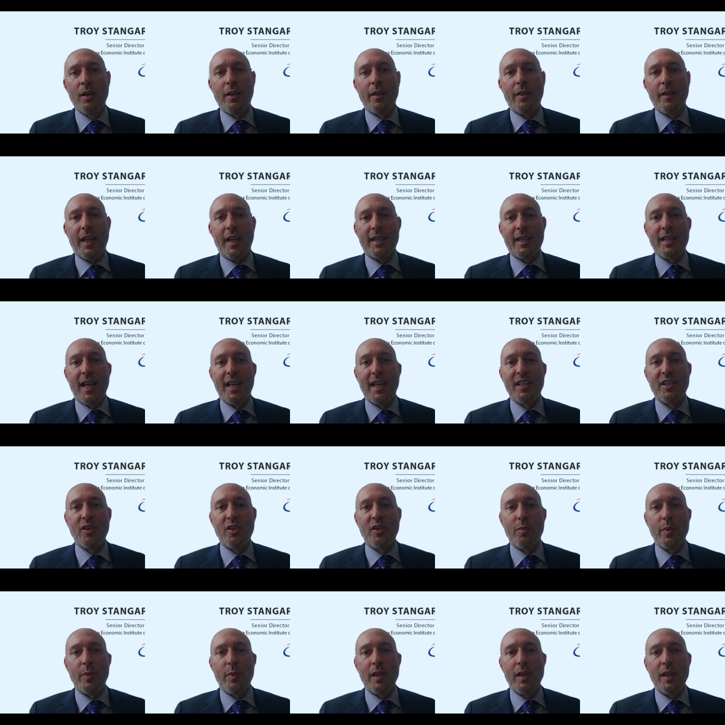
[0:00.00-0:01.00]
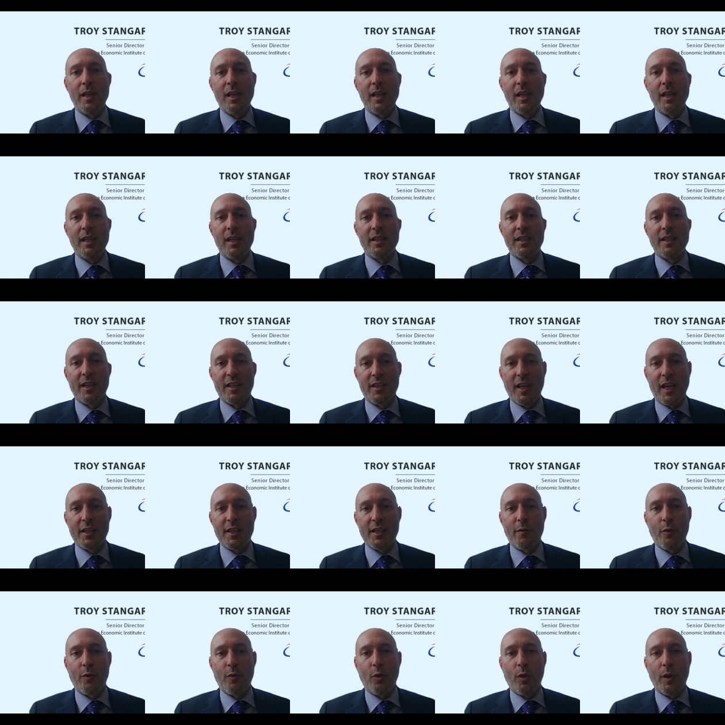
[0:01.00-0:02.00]
They tend to be
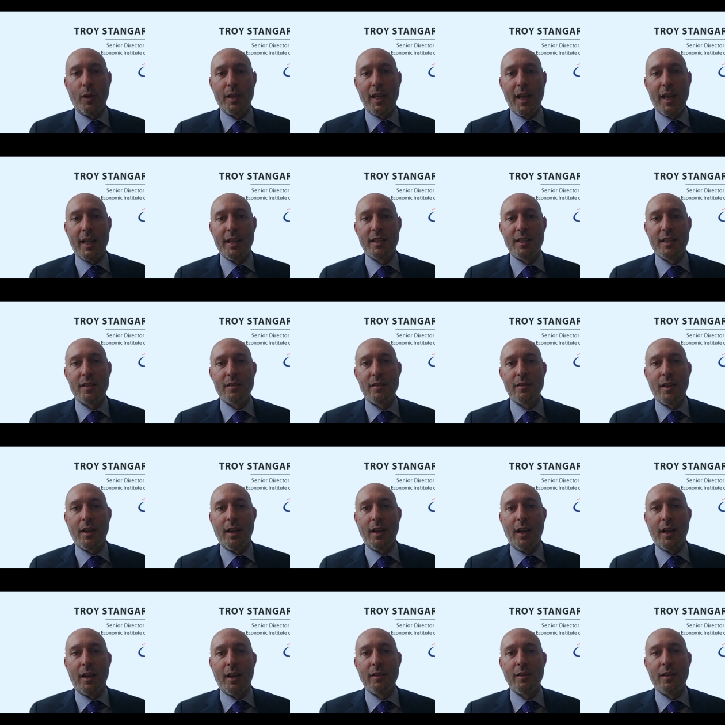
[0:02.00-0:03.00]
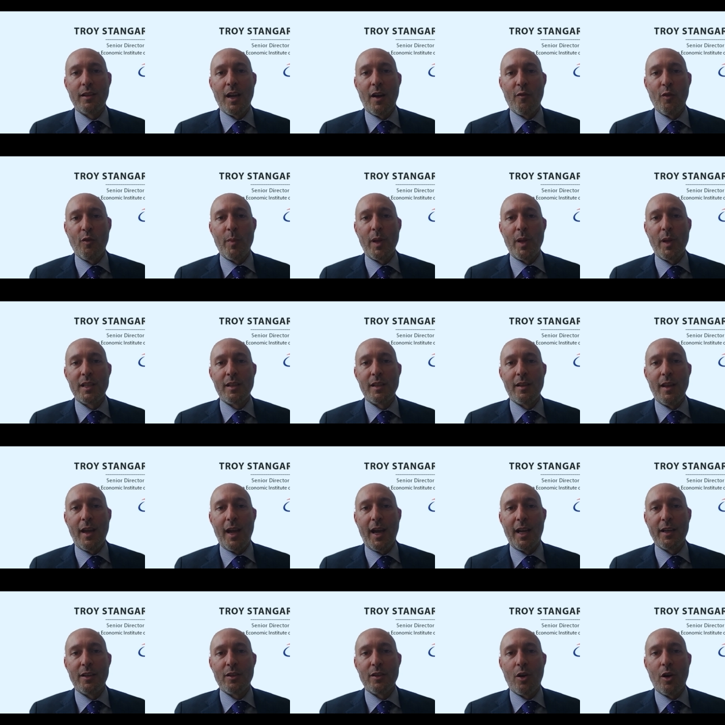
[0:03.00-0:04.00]
successful against governments
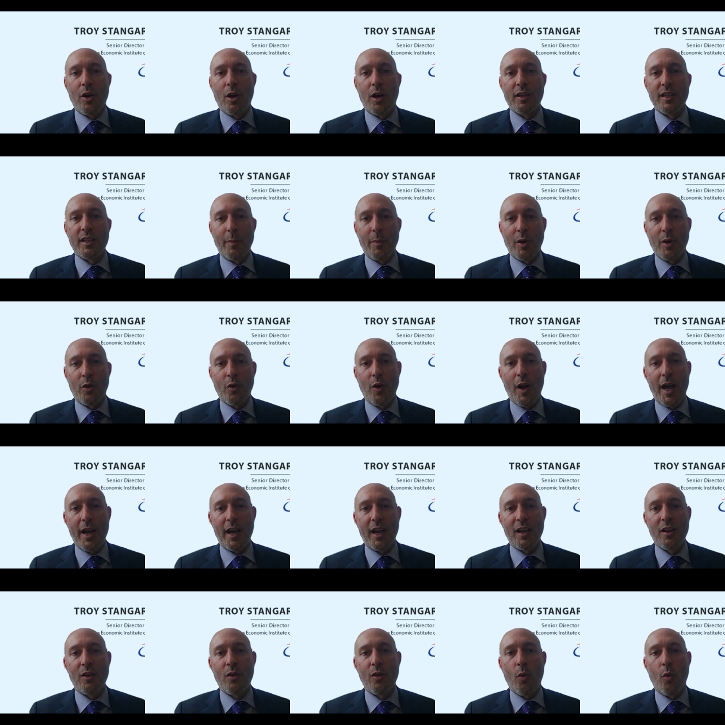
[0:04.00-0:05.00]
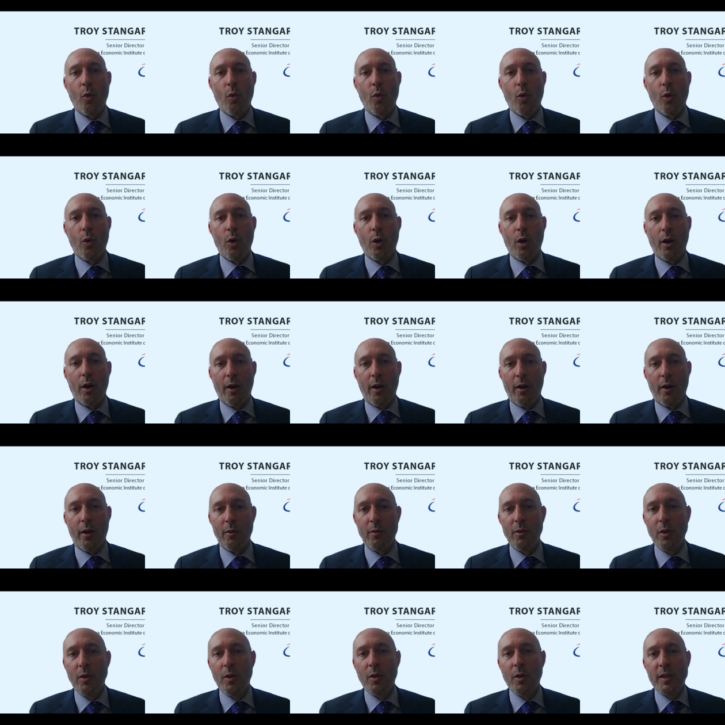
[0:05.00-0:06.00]
that are democratic or
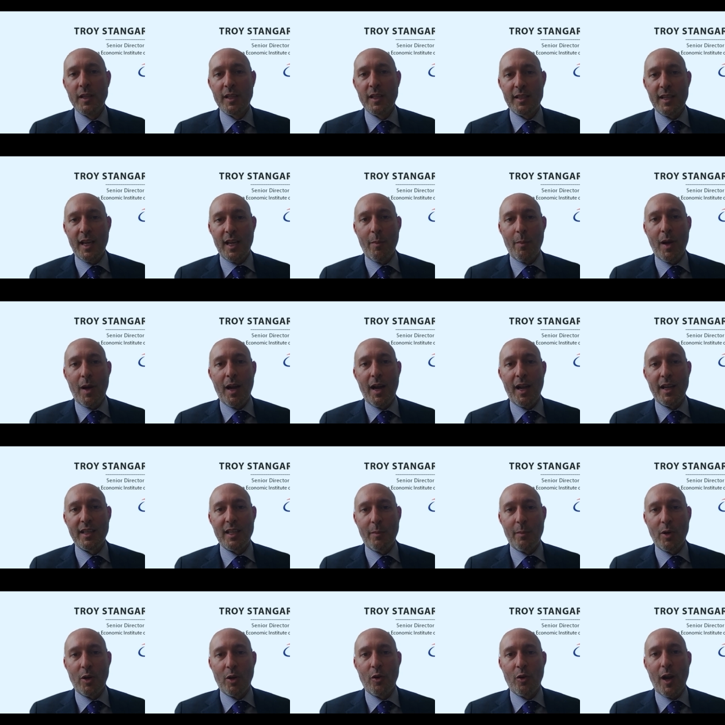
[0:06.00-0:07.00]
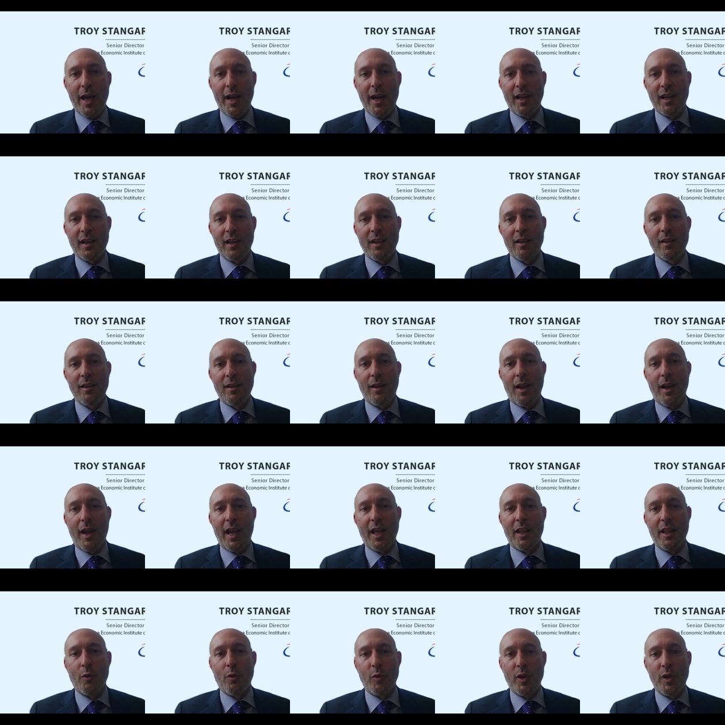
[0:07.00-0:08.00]
semi-democratic.
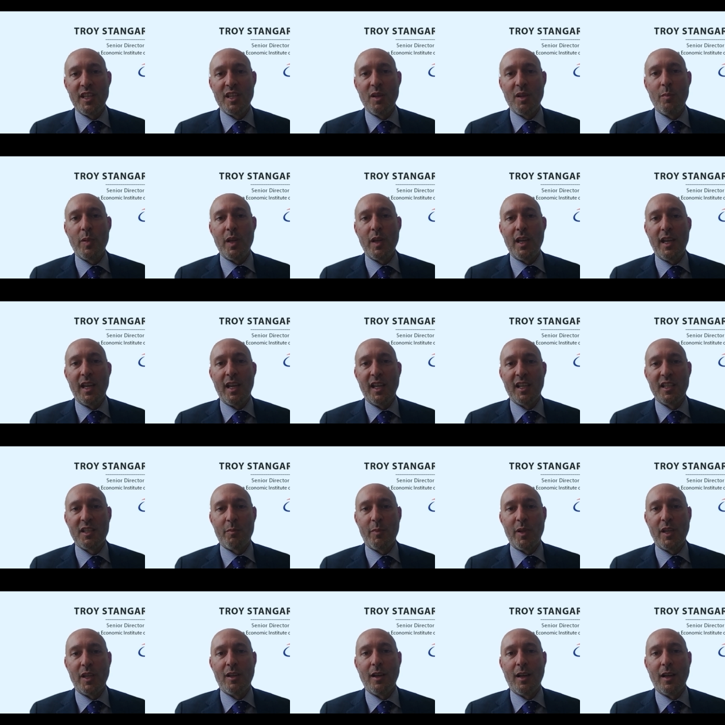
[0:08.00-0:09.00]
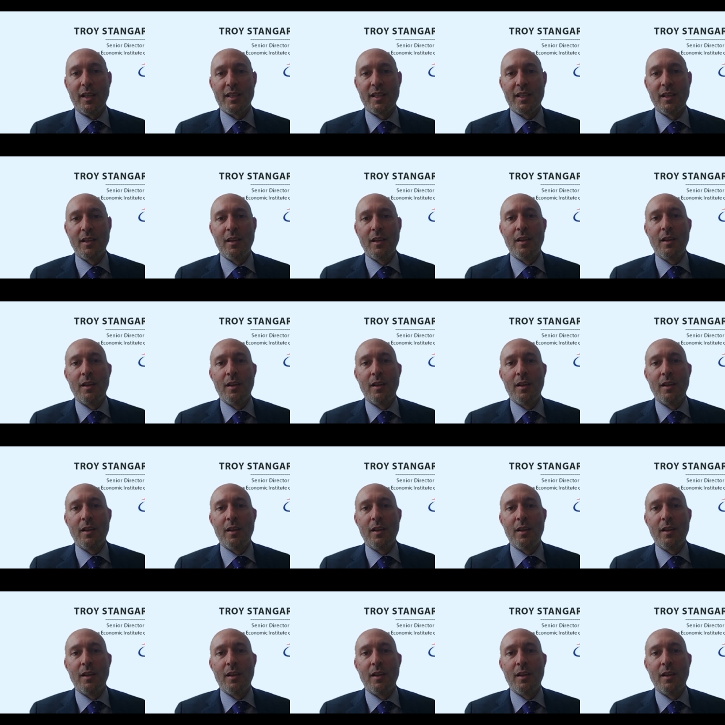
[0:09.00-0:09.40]
And the reason being is because